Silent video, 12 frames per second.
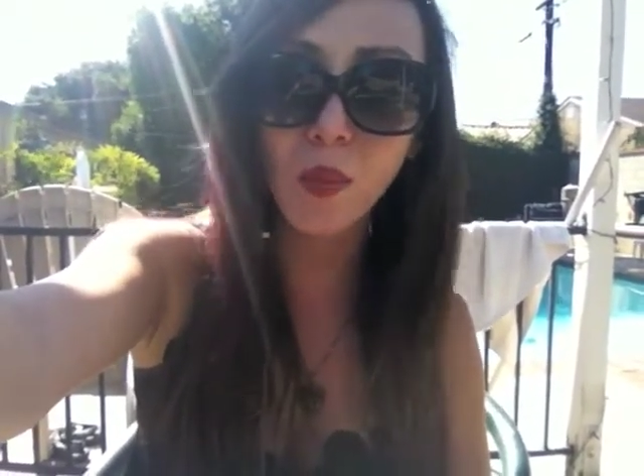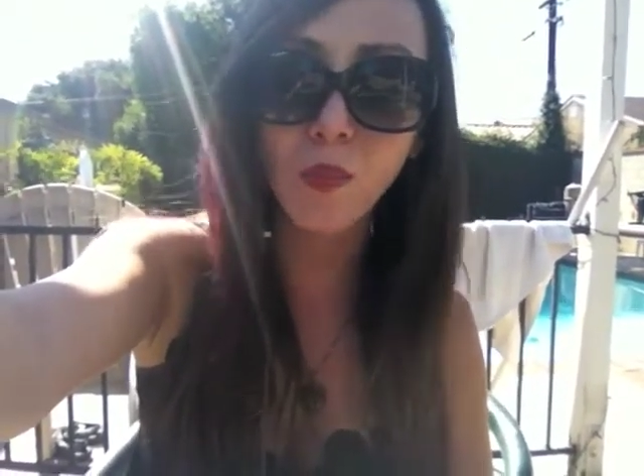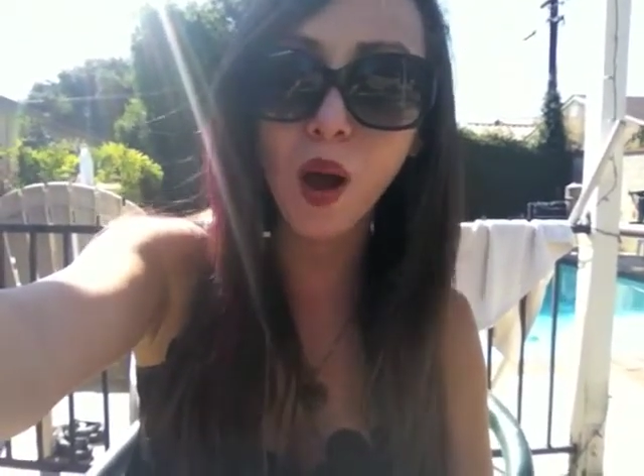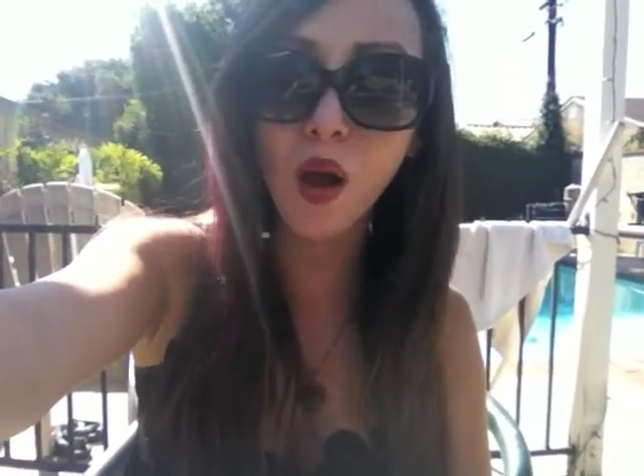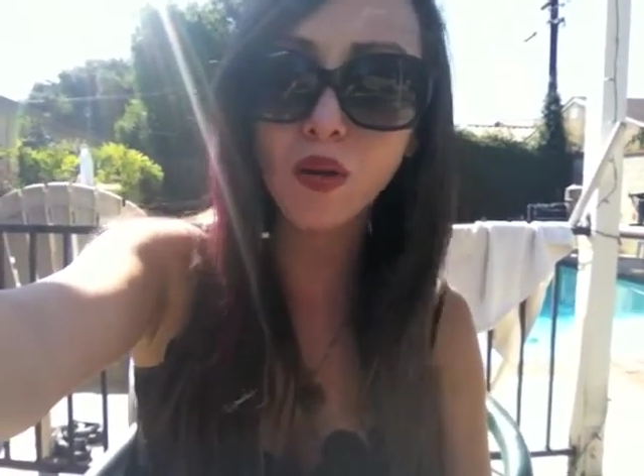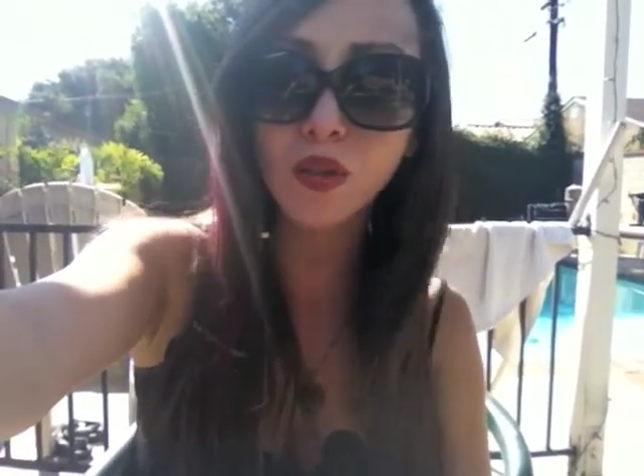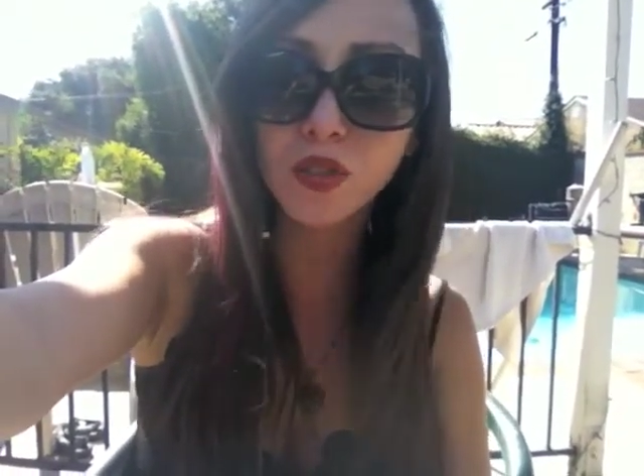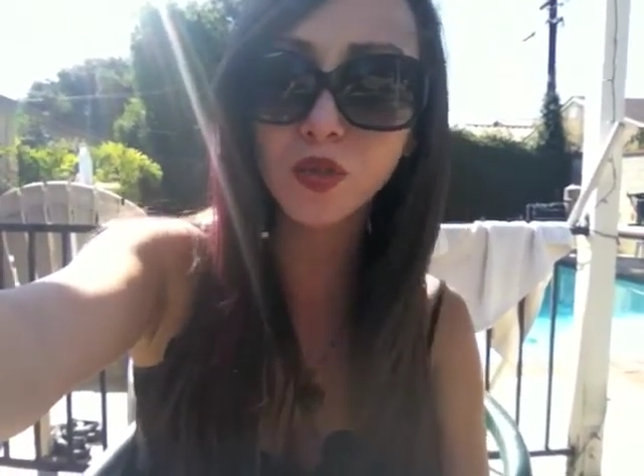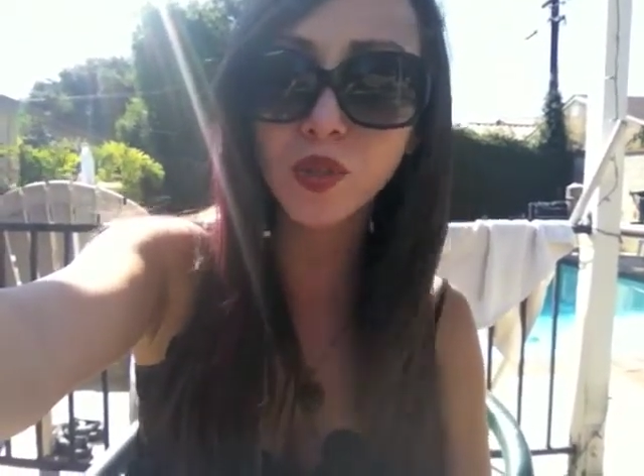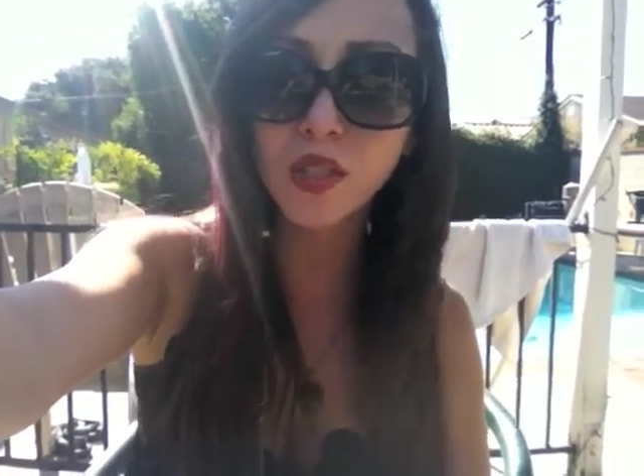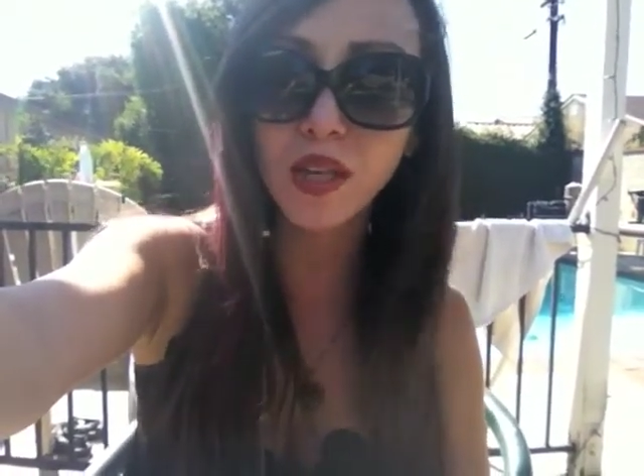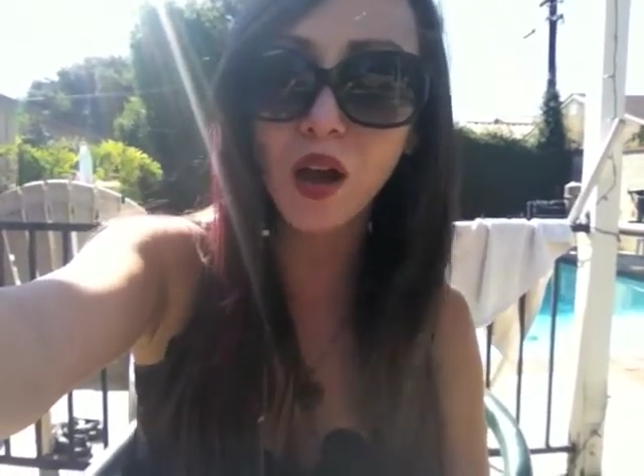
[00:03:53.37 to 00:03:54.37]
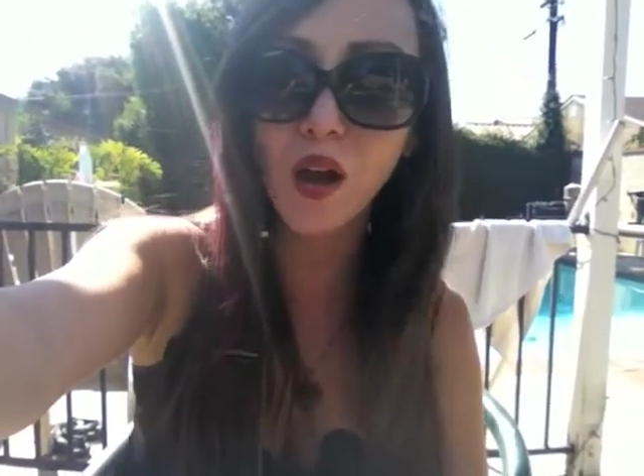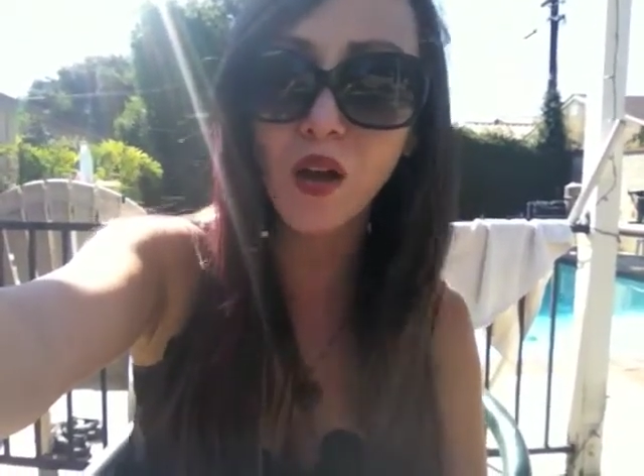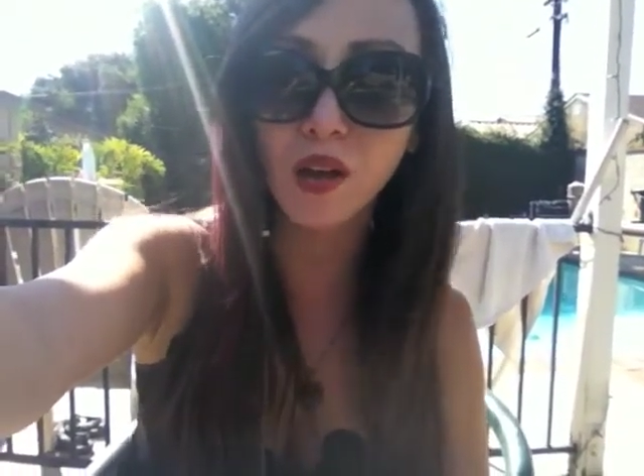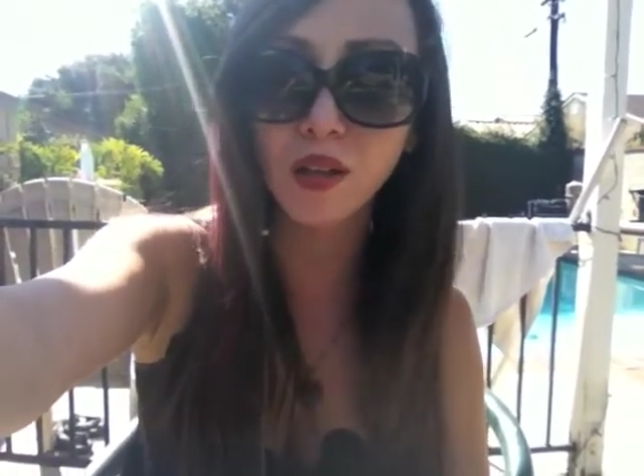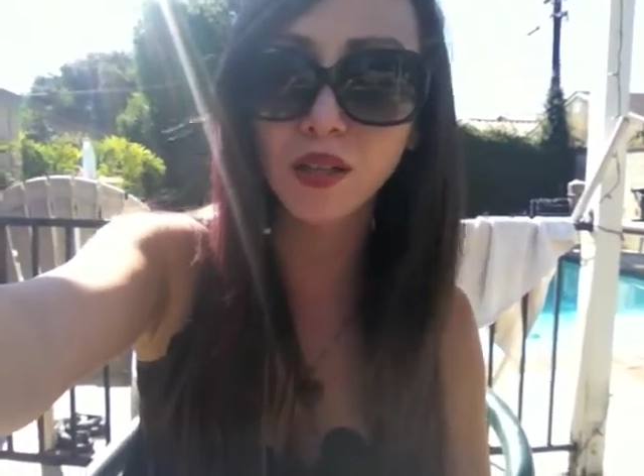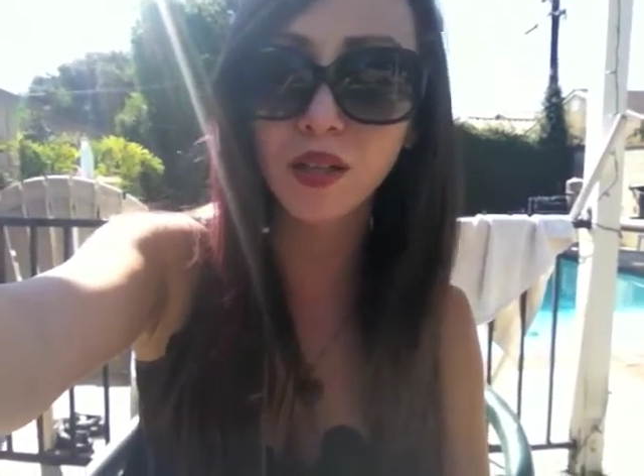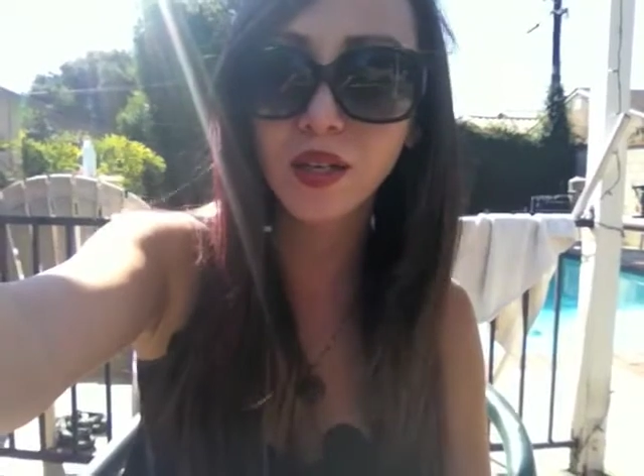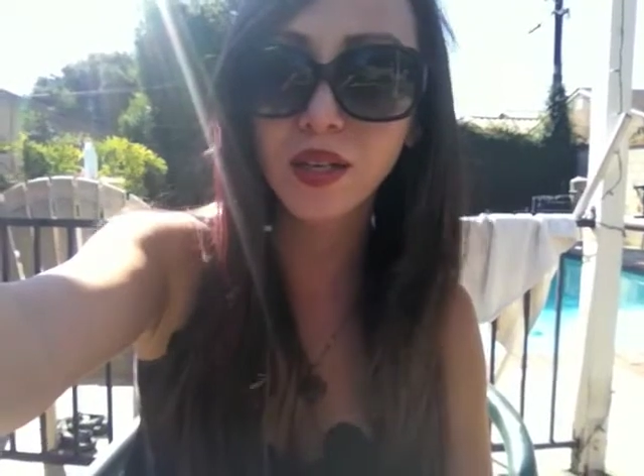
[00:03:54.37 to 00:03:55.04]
a bar is really hard.